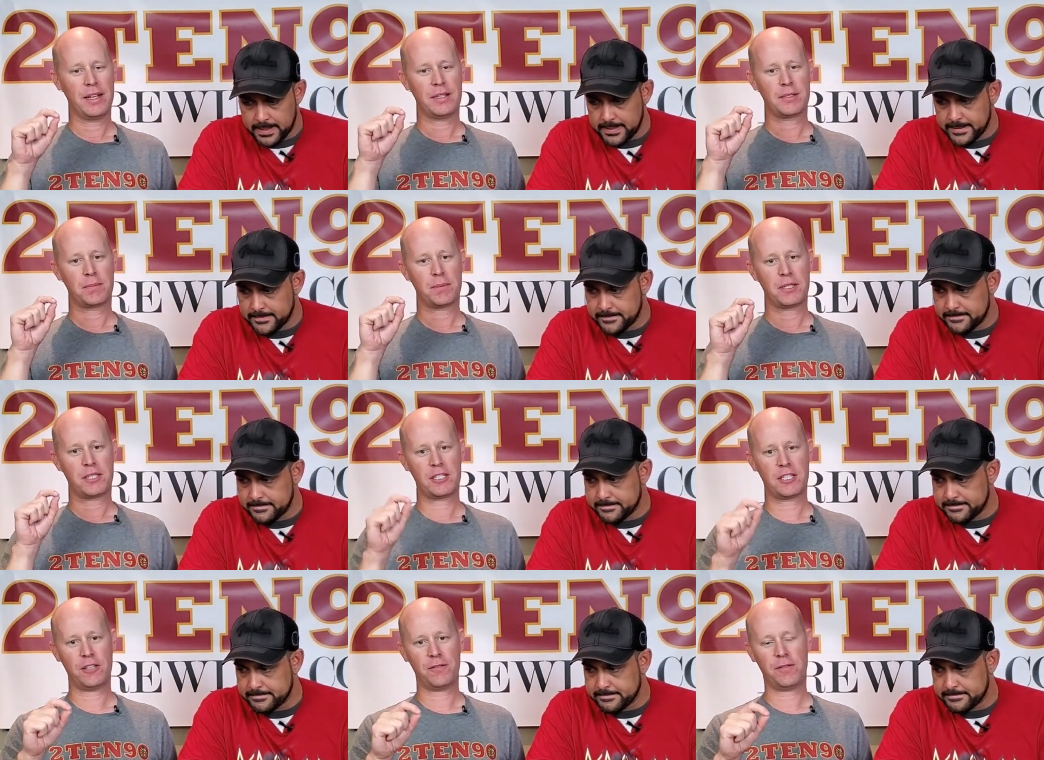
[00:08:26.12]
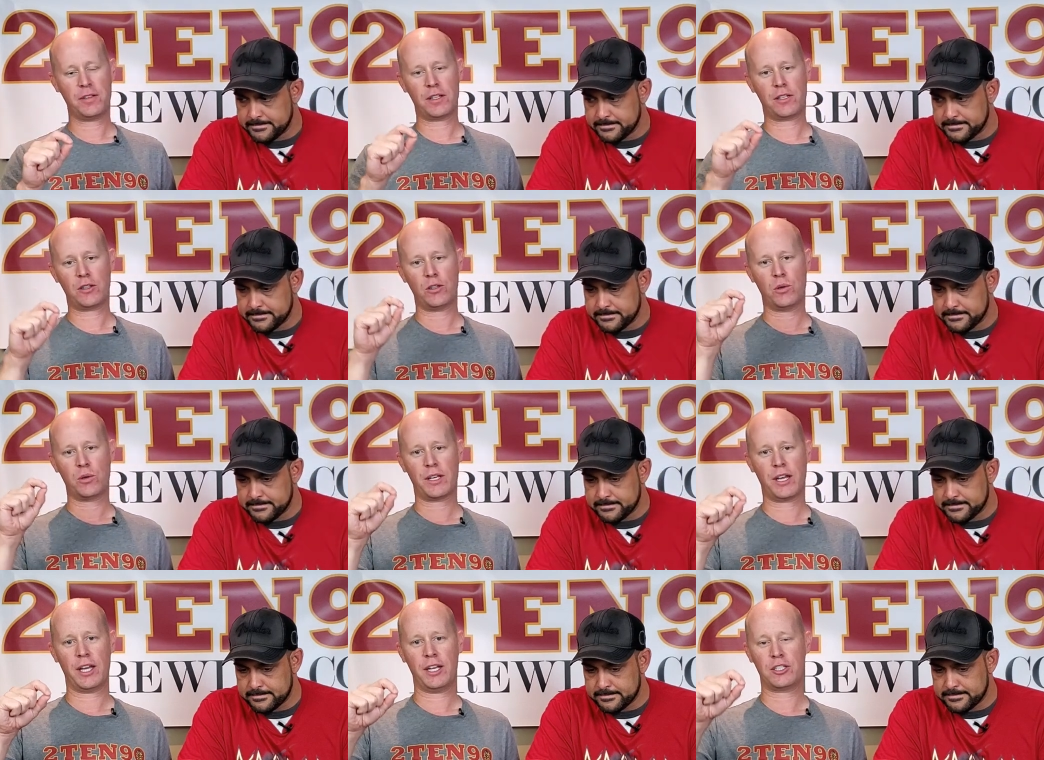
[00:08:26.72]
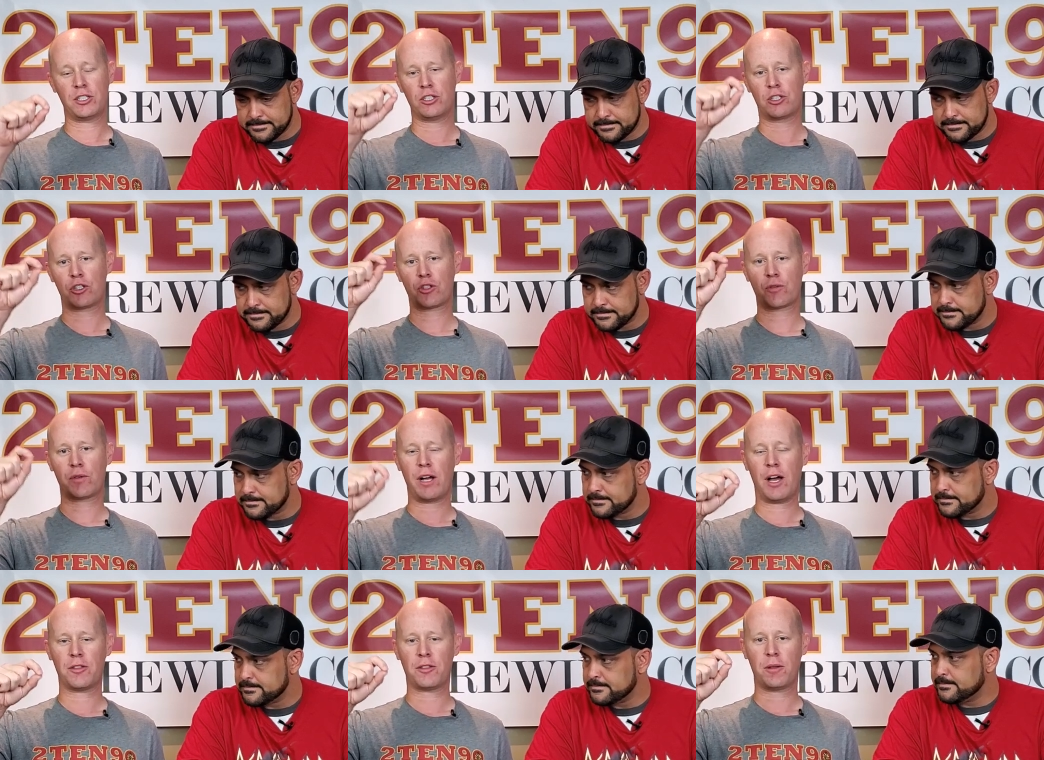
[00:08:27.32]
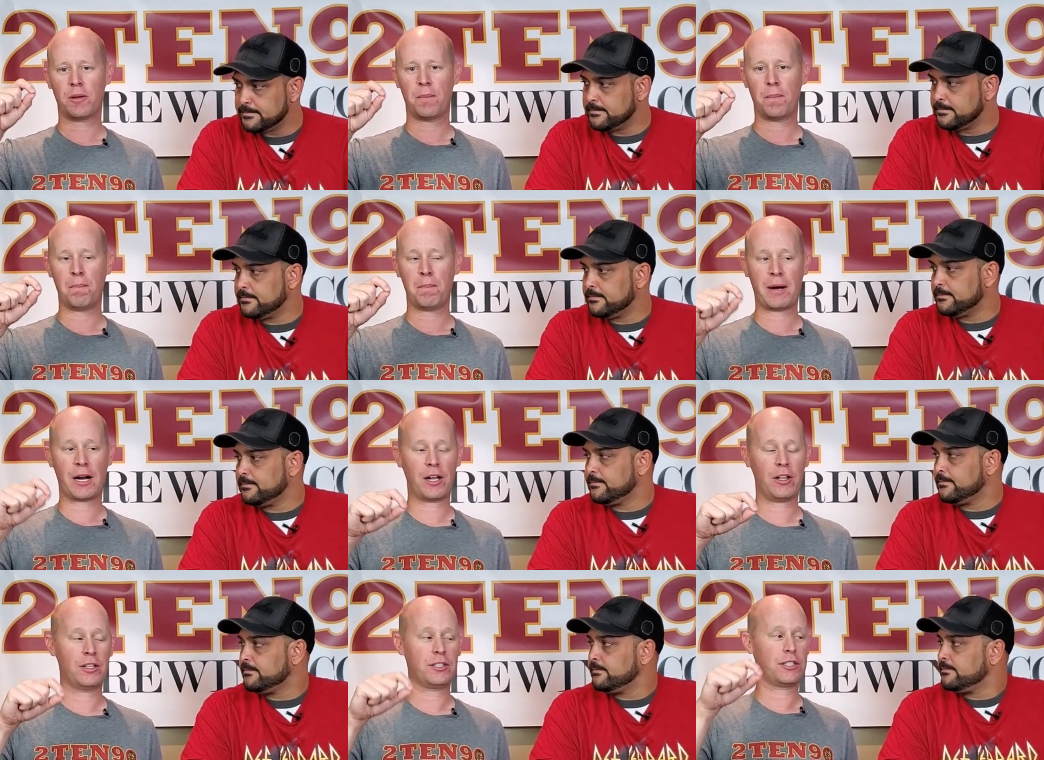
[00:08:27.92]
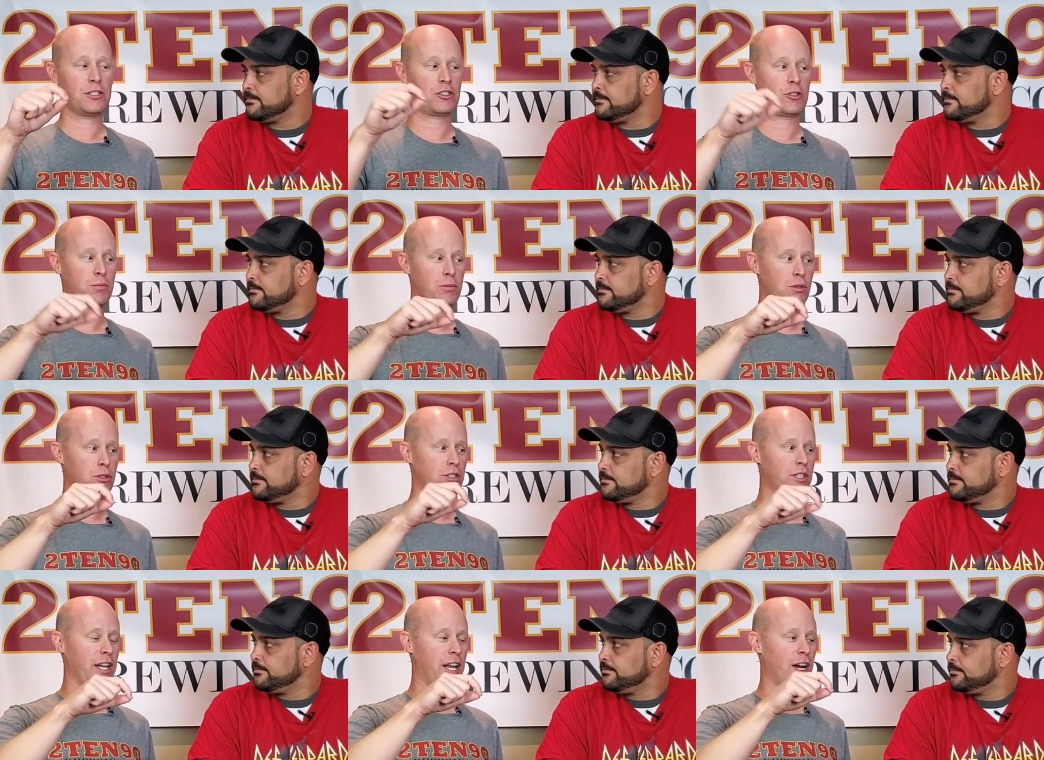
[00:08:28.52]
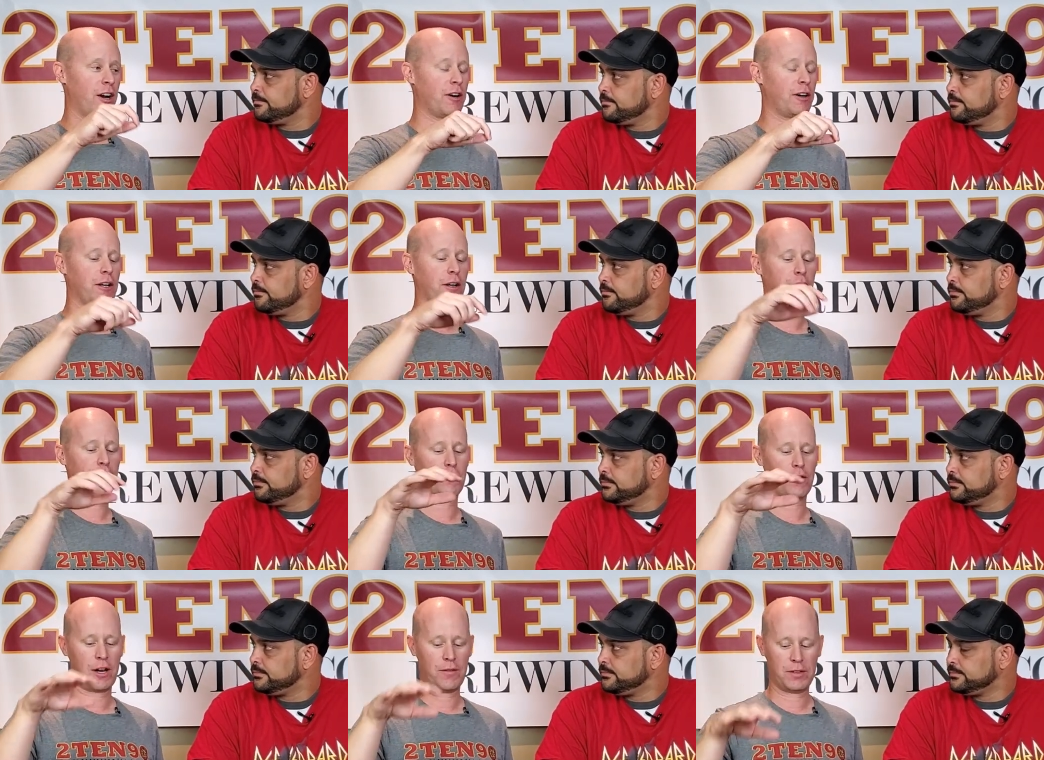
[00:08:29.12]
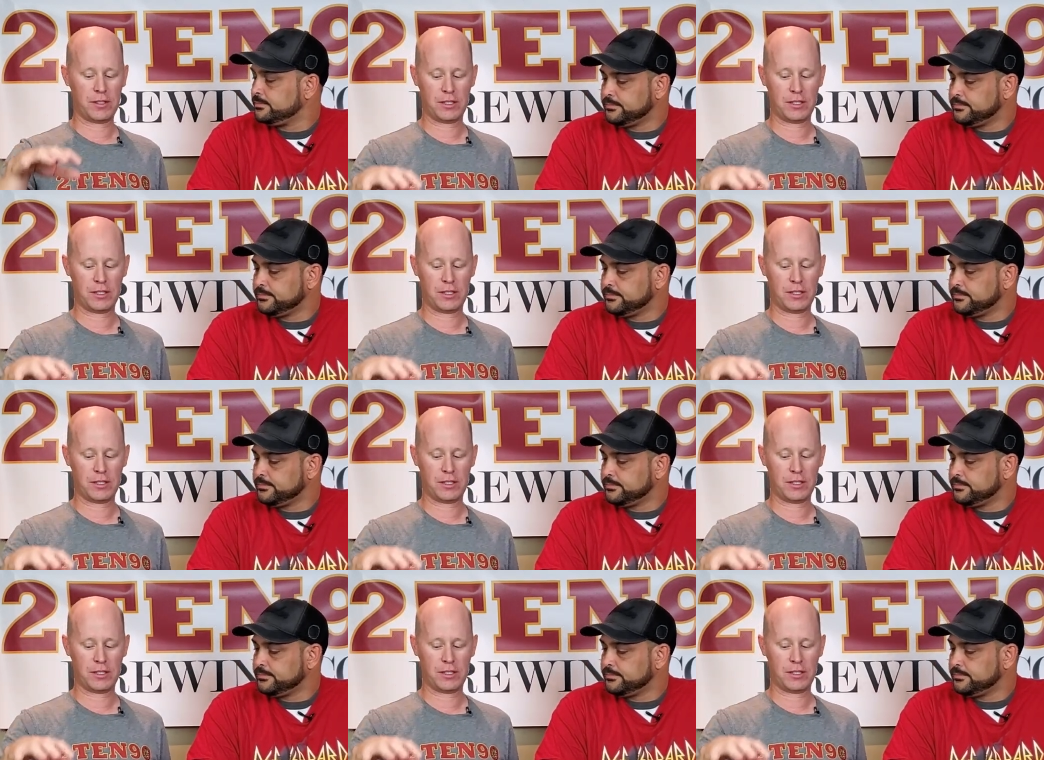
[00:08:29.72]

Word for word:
Speaker 1: specific locations throughout the Maryland distribution area for Heavy